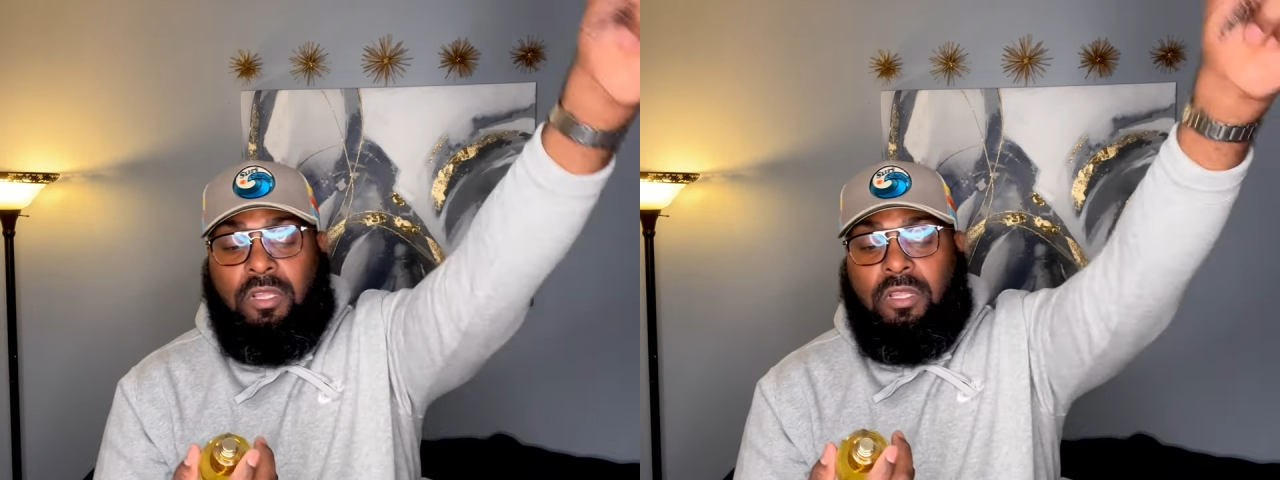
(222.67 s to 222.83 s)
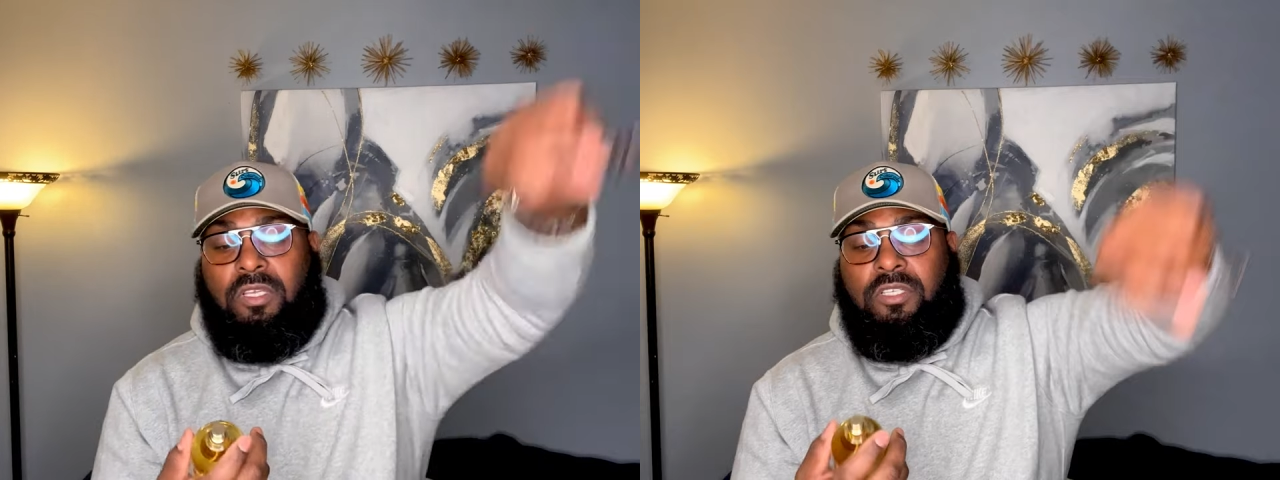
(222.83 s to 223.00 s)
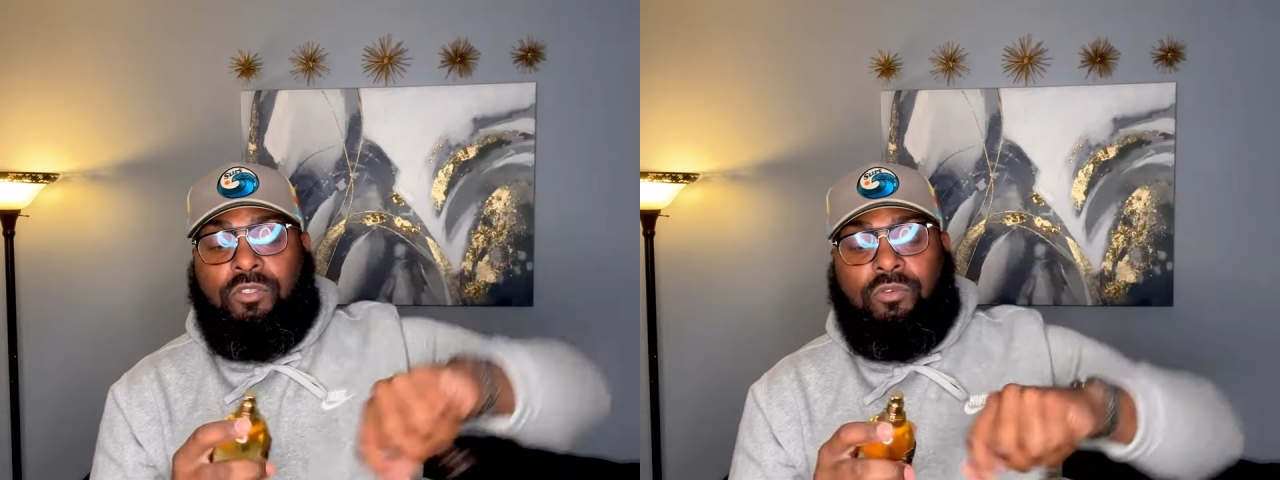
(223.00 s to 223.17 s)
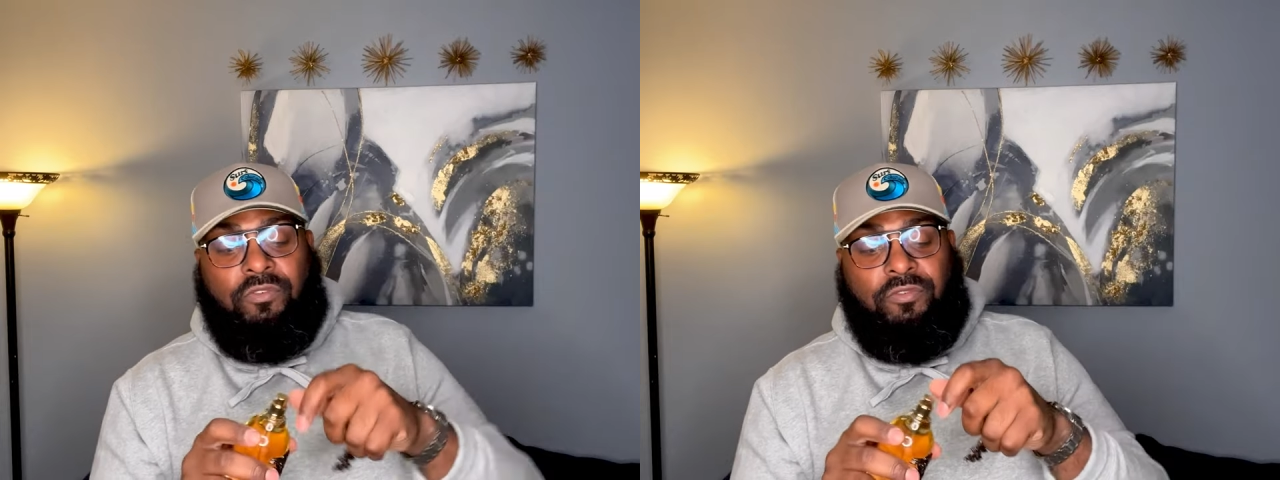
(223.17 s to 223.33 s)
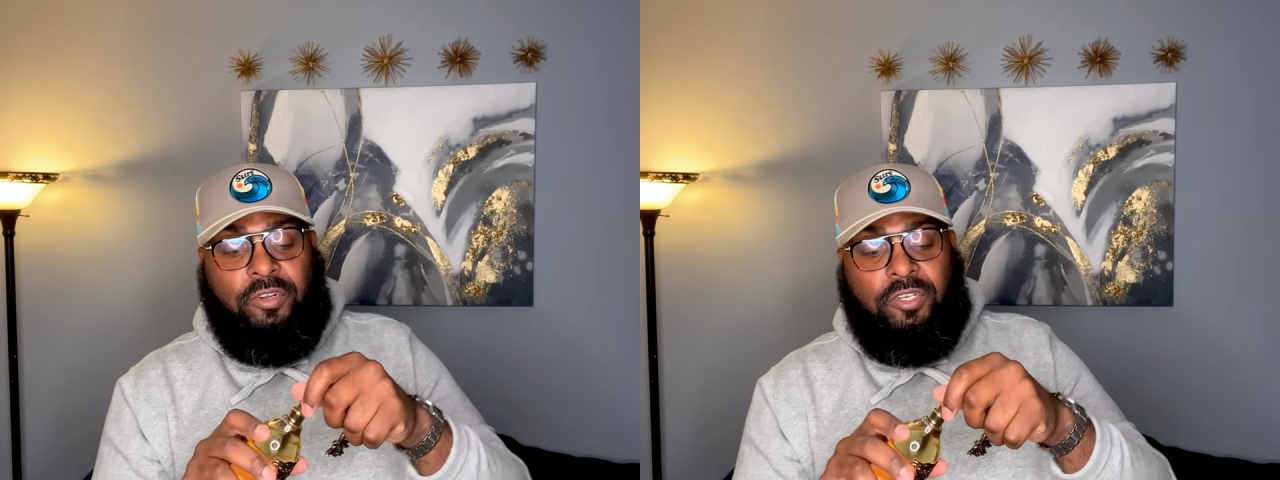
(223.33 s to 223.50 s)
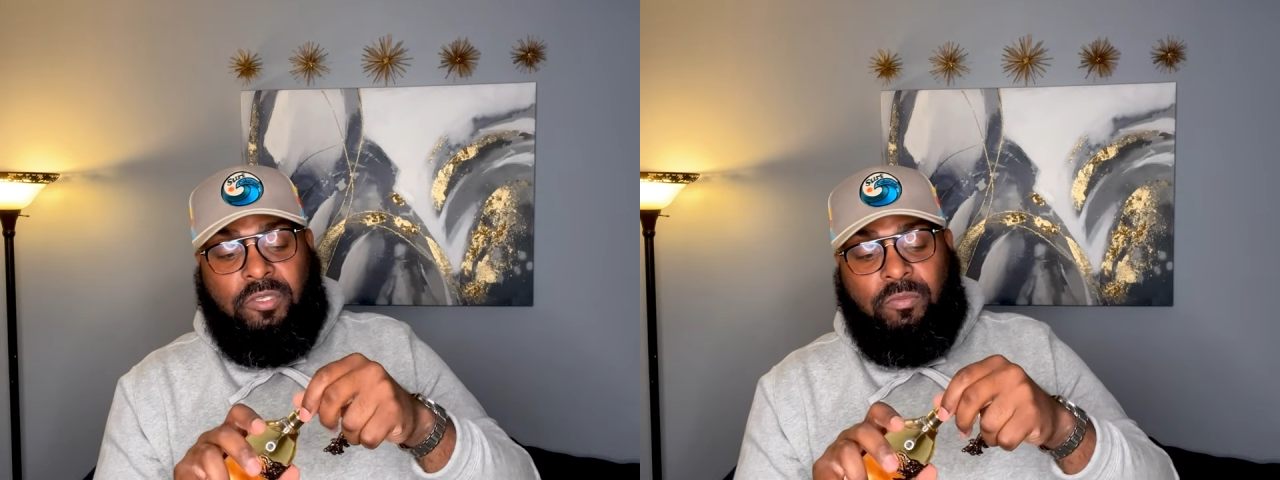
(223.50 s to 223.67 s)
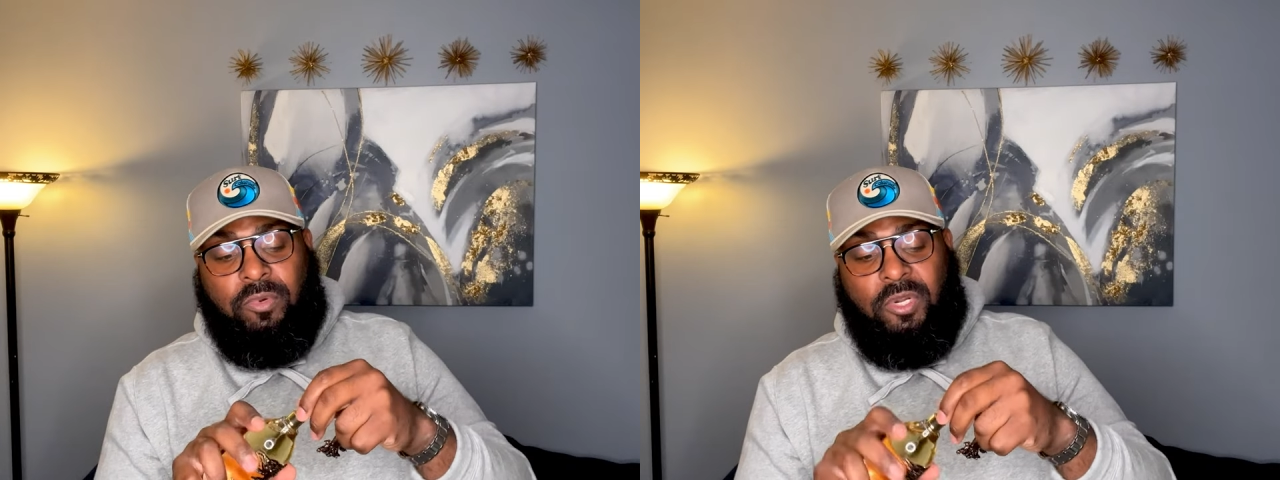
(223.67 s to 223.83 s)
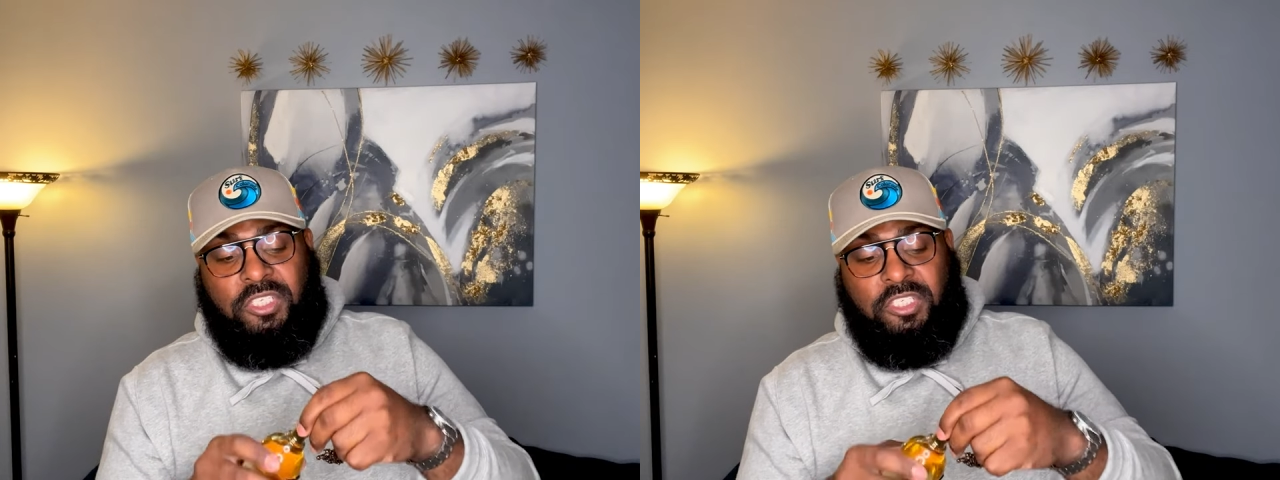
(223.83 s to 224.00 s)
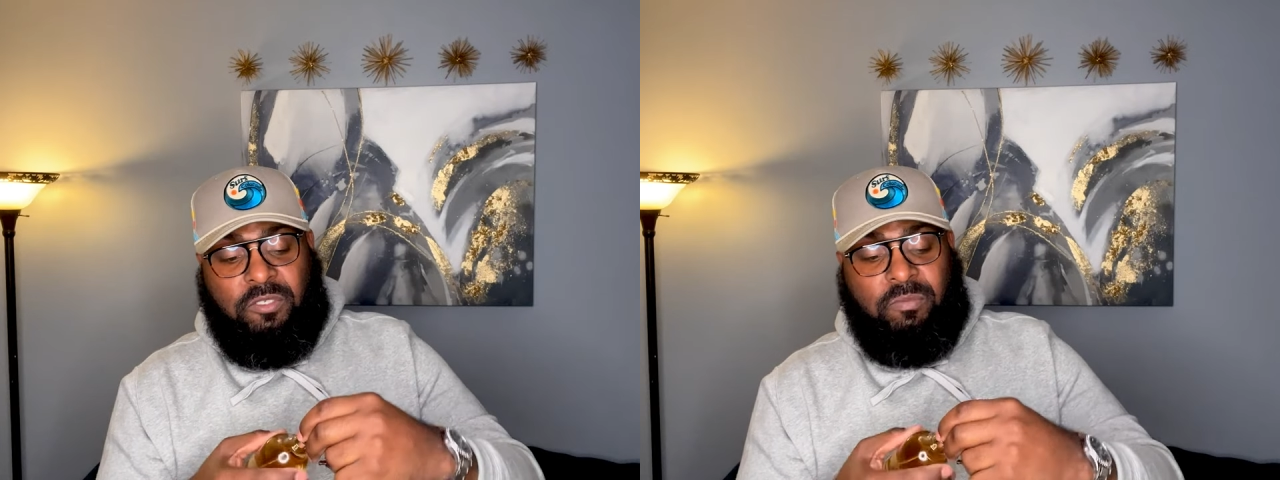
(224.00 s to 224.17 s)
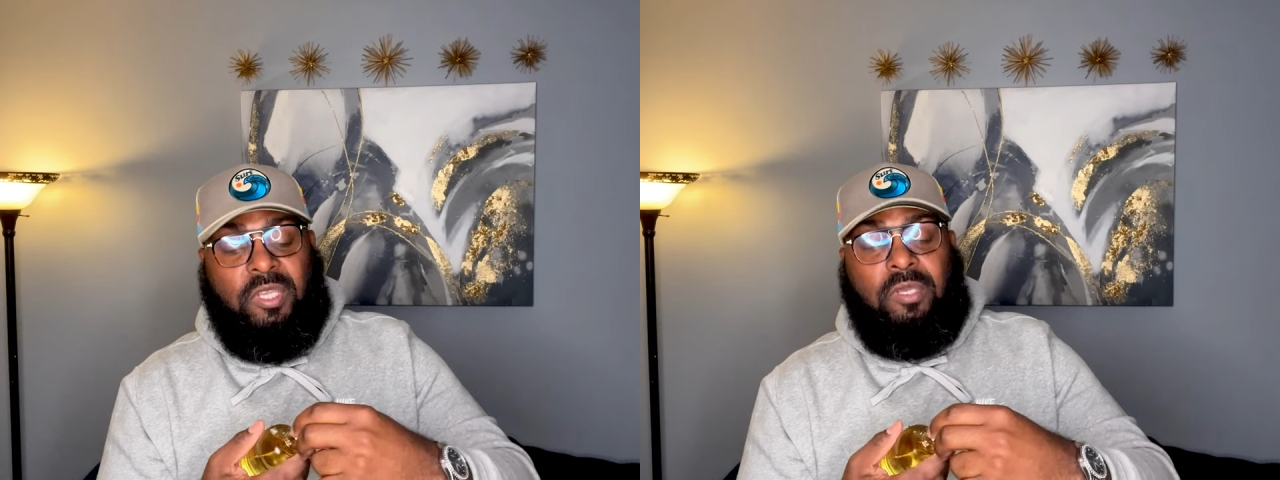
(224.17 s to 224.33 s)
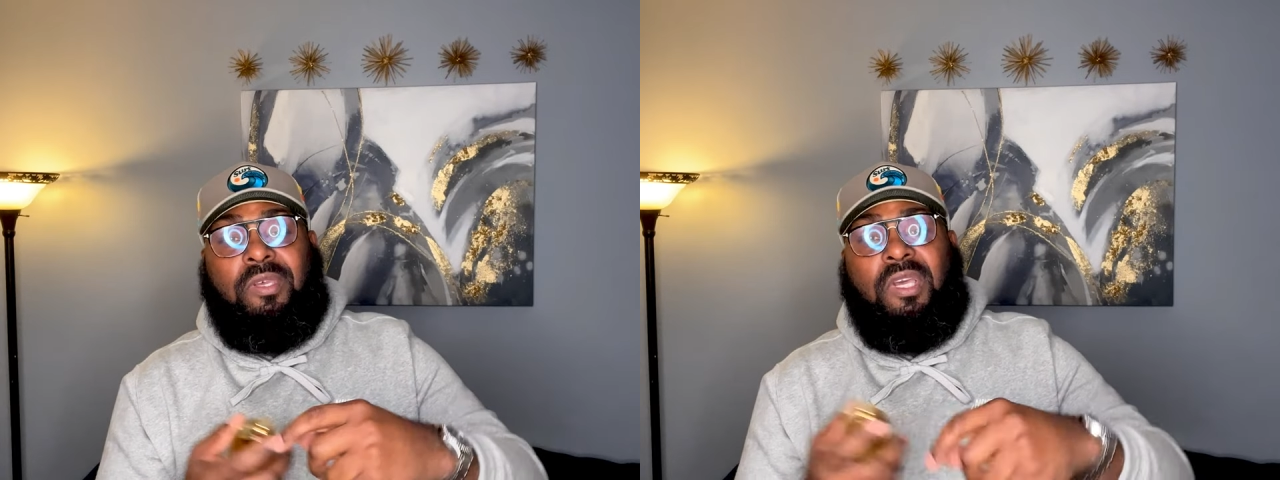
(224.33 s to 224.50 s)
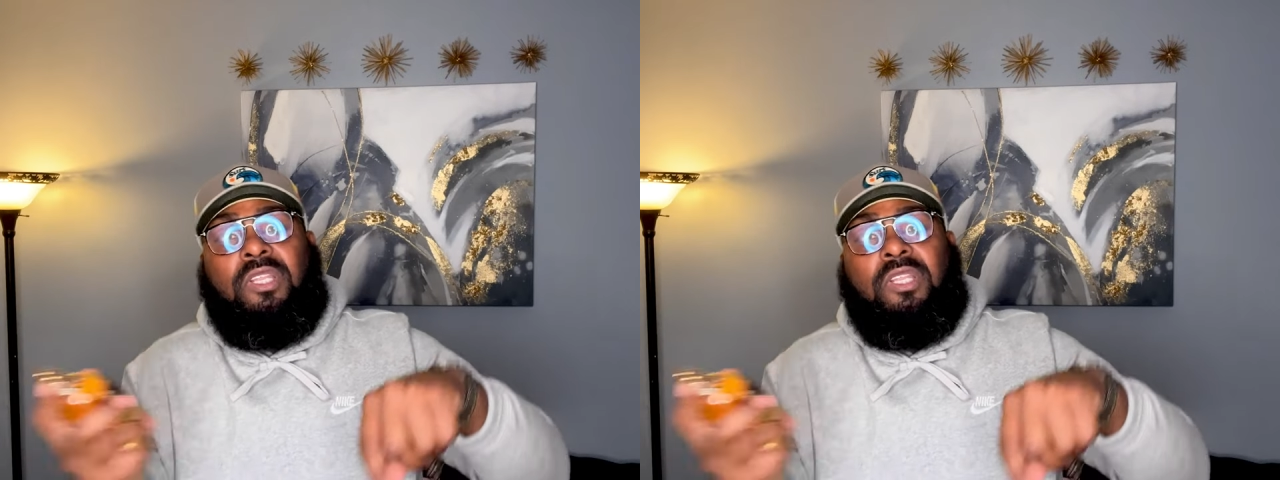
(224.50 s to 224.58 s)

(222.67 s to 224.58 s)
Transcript: Let's do the first impressions, baby.